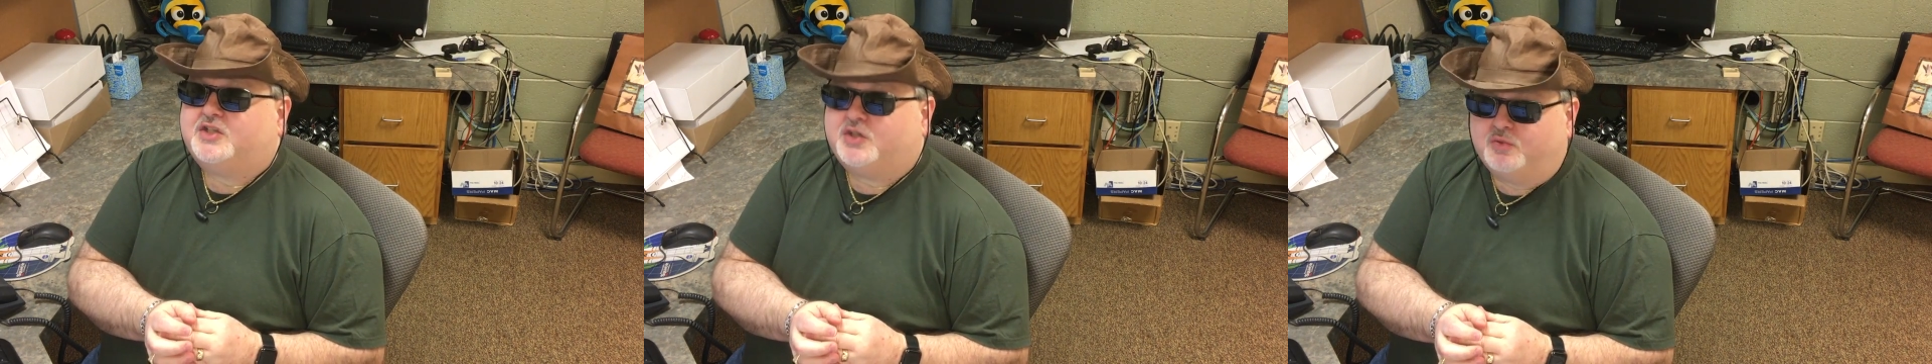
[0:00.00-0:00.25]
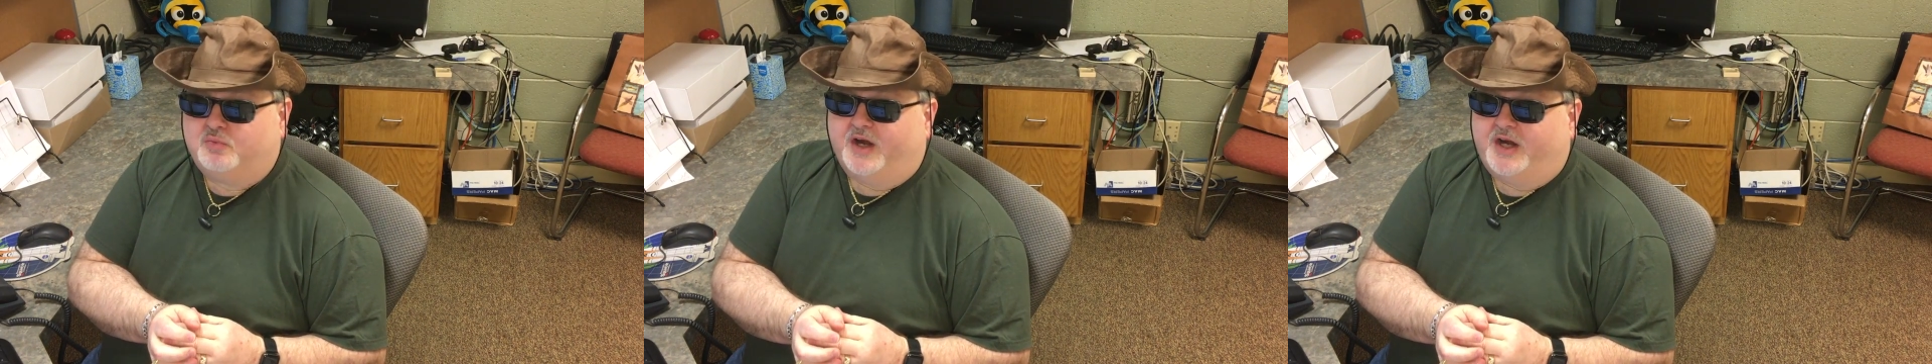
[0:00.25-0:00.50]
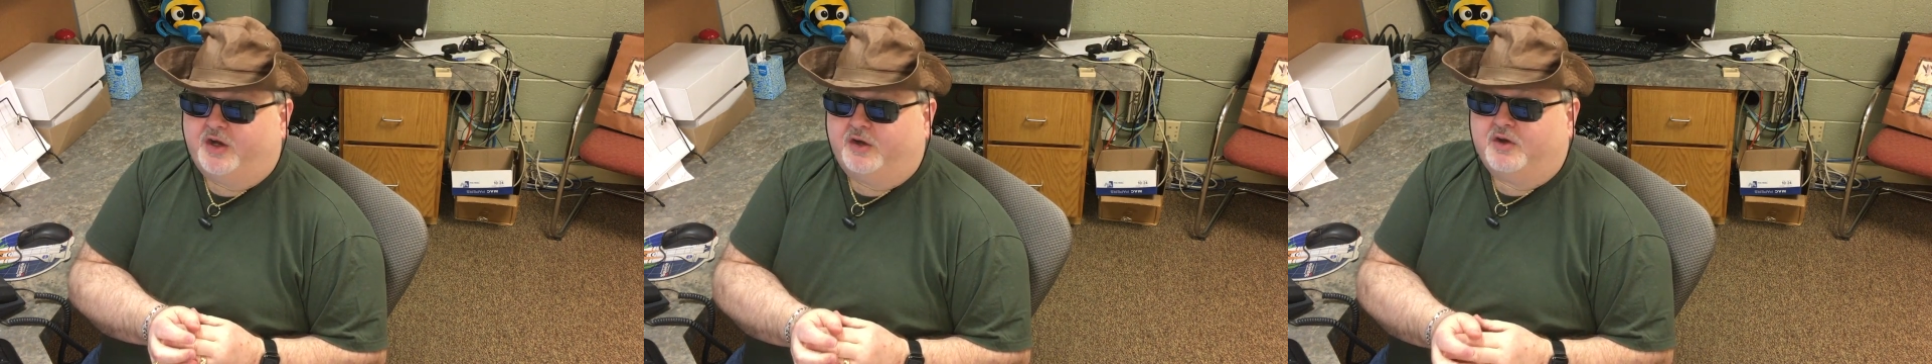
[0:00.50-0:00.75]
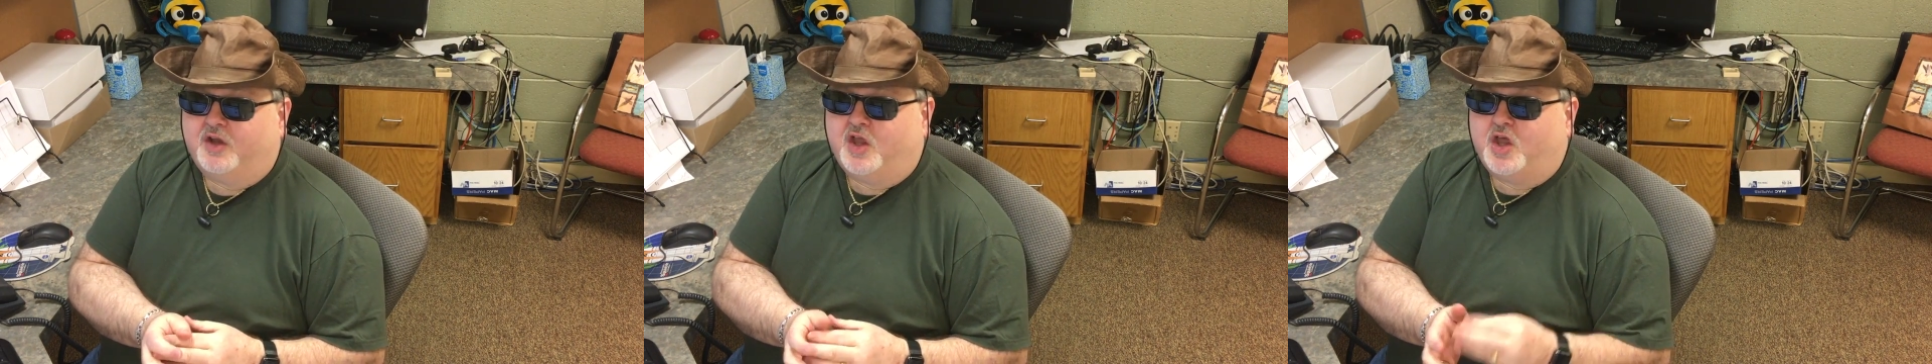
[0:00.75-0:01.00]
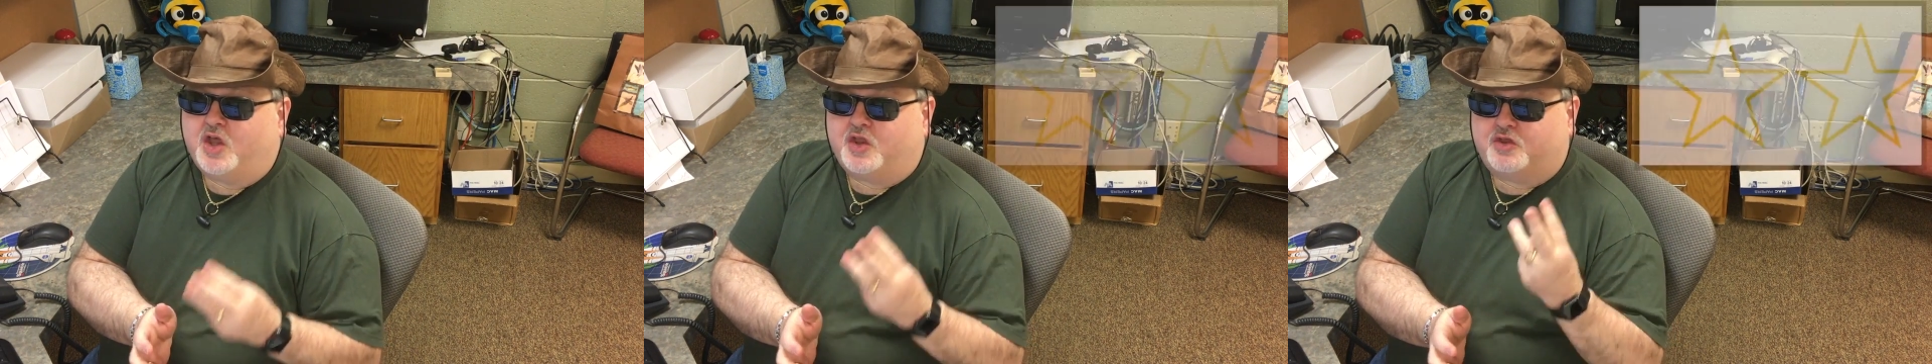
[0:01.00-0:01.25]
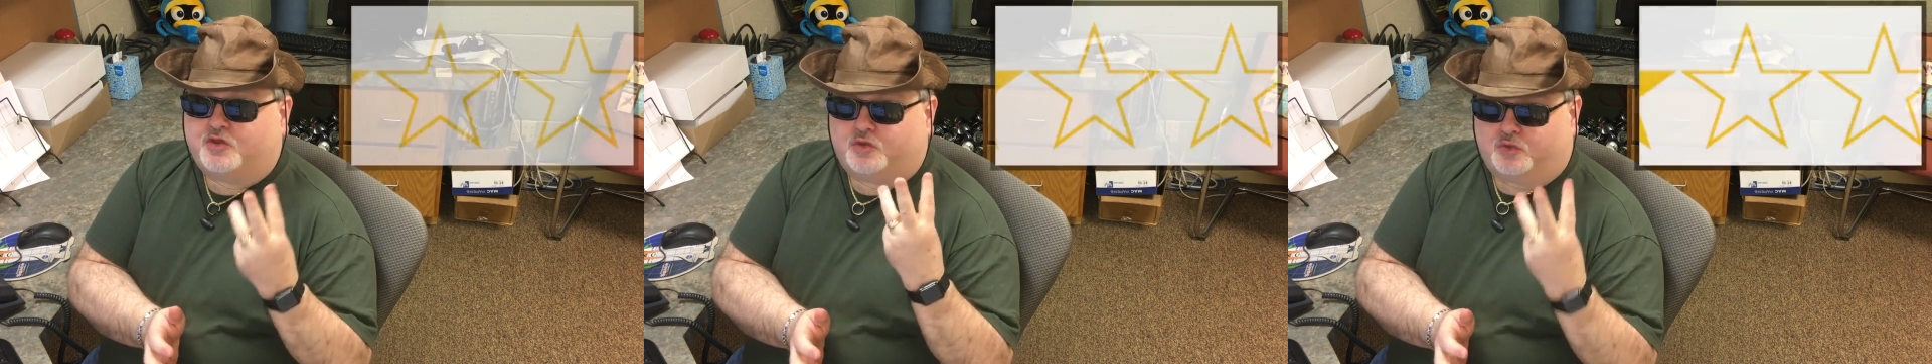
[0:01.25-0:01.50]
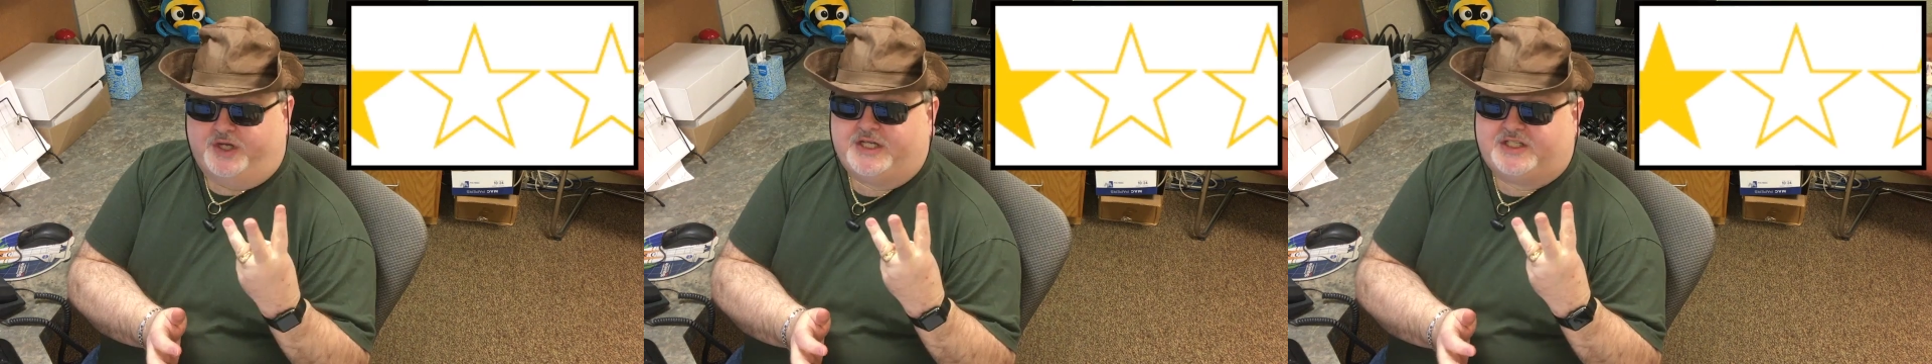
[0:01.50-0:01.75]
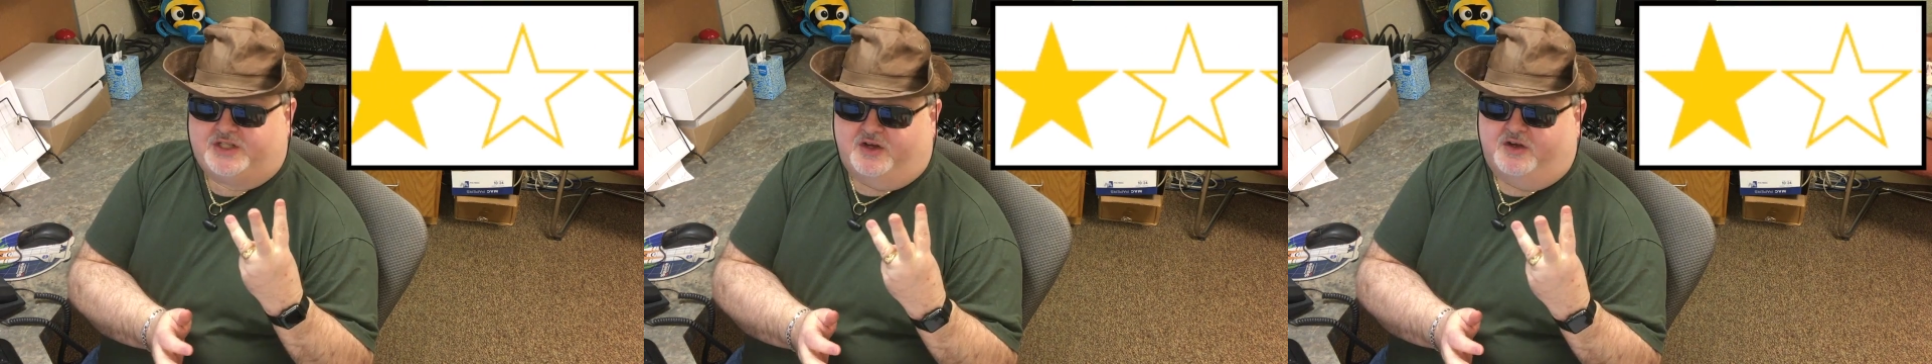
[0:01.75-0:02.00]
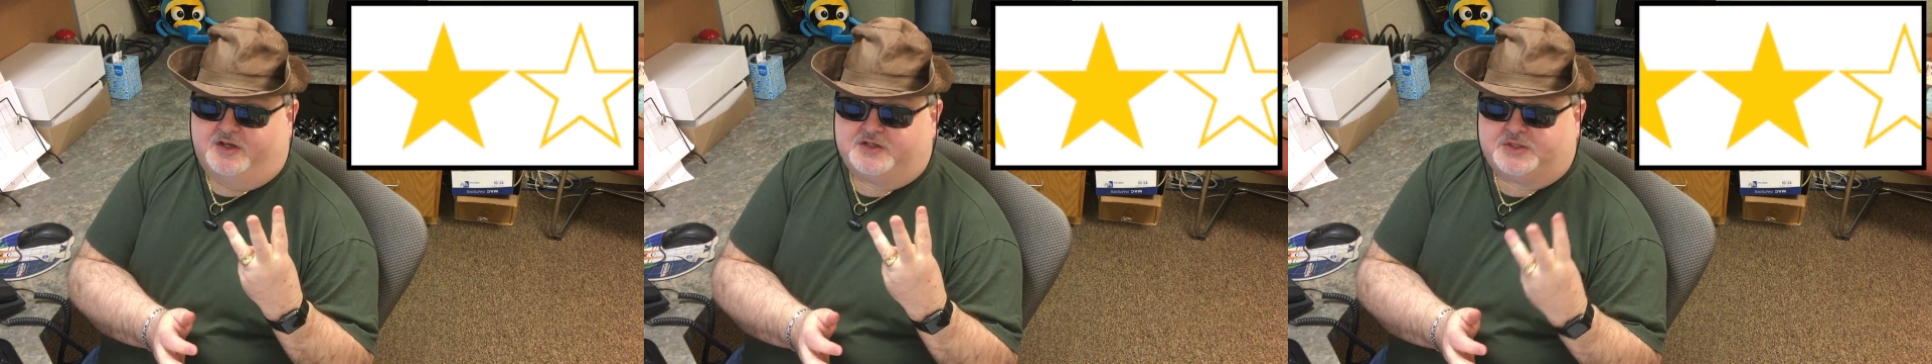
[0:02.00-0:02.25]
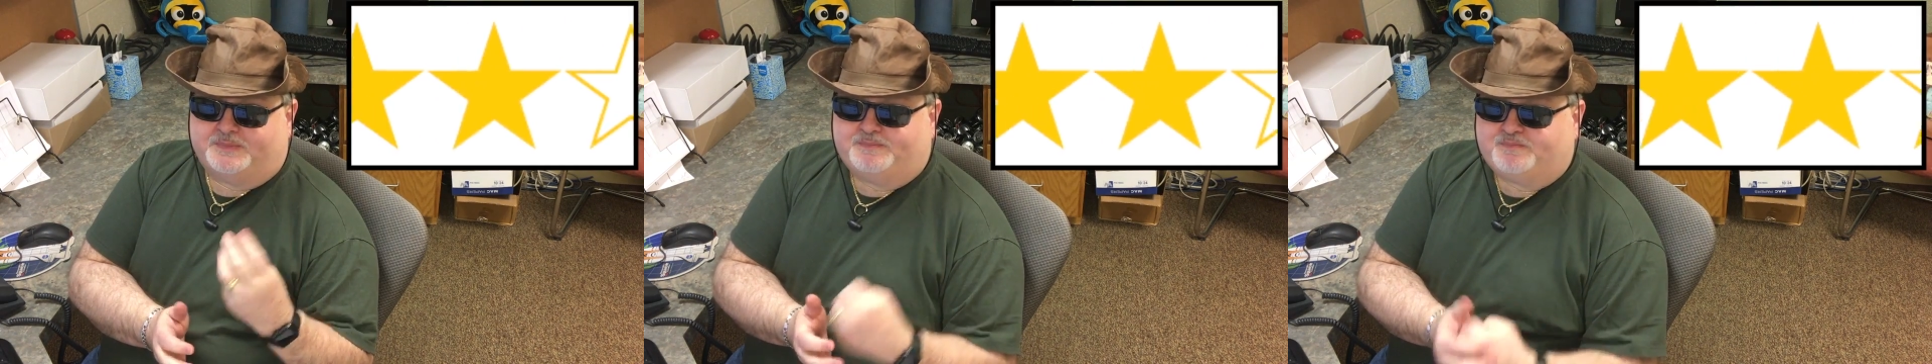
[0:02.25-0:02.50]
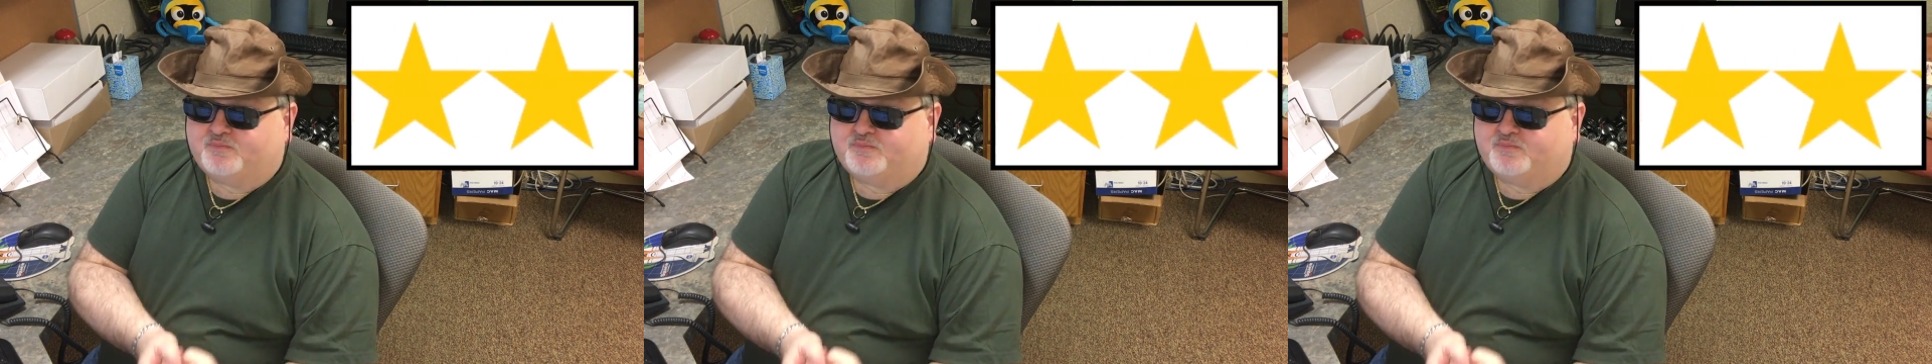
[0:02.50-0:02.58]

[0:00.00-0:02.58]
Tomb Raider 3 stars.